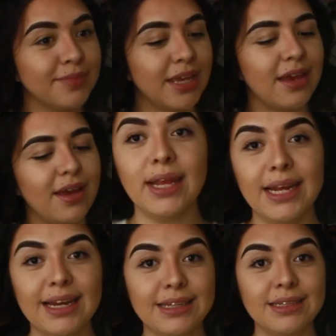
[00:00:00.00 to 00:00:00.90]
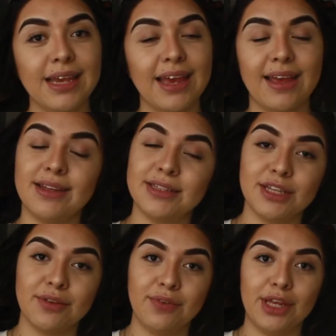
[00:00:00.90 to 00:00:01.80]
And let's get
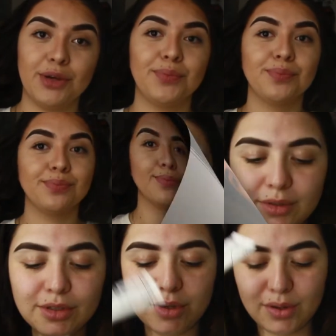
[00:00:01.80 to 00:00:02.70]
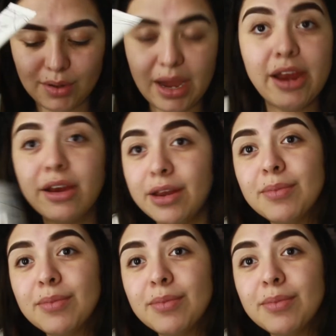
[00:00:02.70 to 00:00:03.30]
into the video. So I already